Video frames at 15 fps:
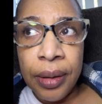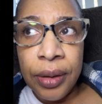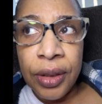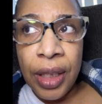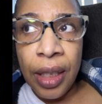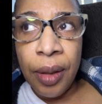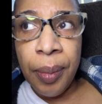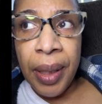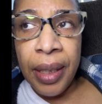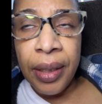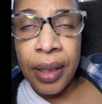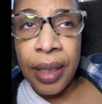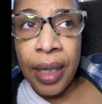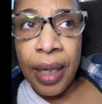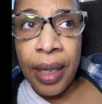
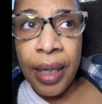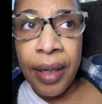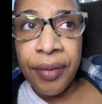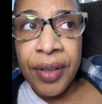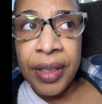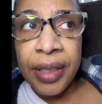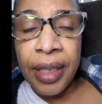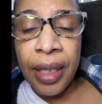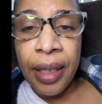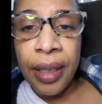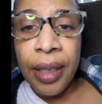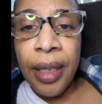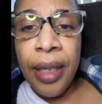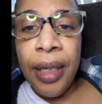the God have to say.